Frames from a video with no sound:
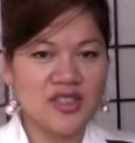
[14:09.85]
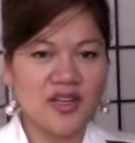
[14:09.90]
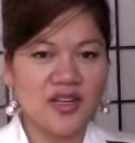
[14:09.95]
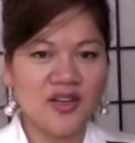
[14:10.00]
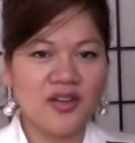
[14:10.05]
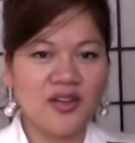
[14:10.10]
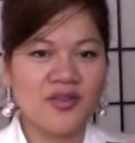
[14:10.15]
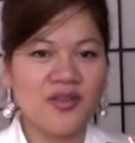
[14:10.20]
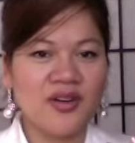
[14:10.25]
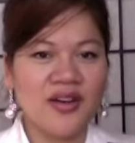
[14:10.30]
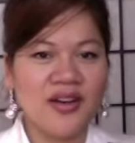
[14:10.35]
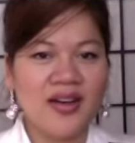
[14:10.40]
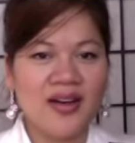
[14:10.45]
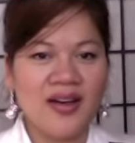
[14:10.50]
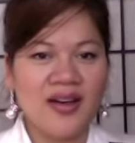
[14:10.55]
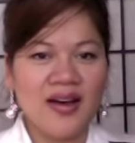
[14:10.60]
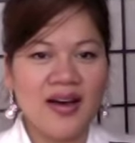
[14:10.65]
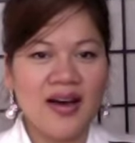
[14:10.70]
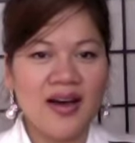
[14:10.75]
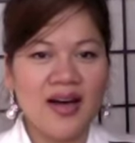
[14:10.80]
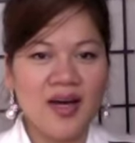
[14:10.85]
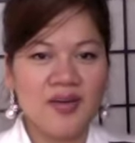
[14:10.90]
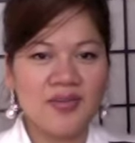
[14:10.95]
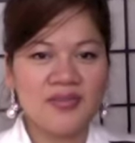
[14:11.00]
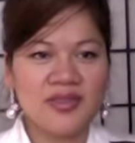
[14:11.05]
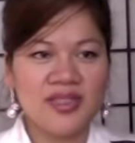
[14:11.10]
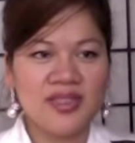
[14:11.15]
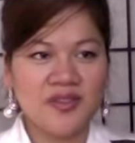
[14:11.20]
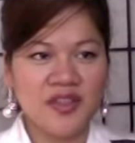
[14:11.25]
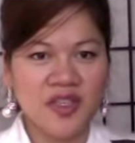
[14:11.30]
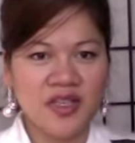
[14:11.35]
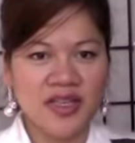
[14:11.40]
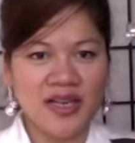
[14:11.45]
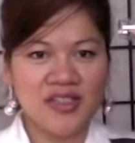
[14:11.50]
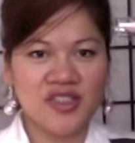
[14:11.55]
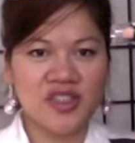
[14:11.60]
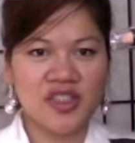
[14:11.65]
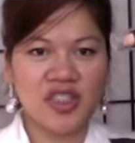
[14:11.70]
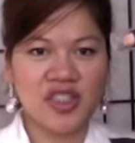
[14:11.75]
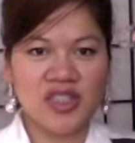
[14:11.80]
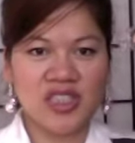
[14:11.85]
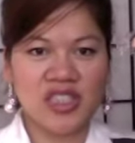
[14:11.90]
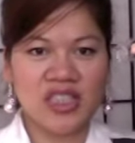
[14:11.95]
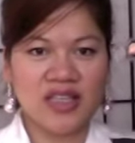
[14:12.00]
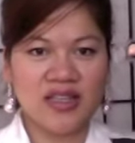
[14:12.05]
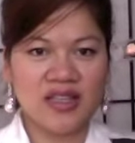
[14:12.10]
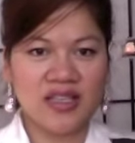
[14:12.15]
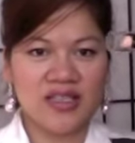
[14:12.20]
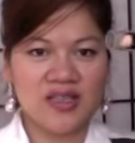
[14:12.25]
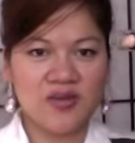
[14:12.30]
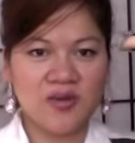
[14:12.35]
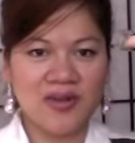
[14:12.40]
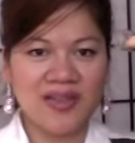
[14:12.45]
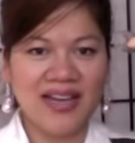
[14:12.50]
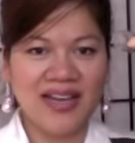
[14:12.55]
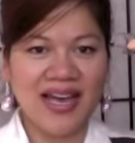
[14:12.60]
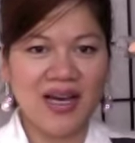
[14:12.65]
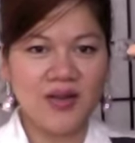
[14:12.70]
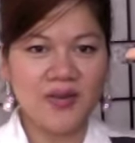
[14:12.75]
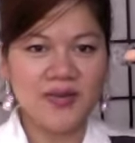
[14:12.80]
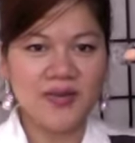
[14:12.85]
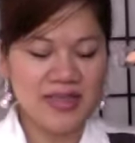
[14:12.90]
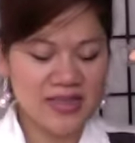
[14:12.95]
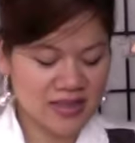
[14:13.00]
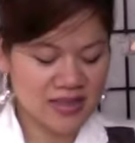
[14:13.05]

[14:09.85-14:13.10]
So um, definitely guys should check this one out.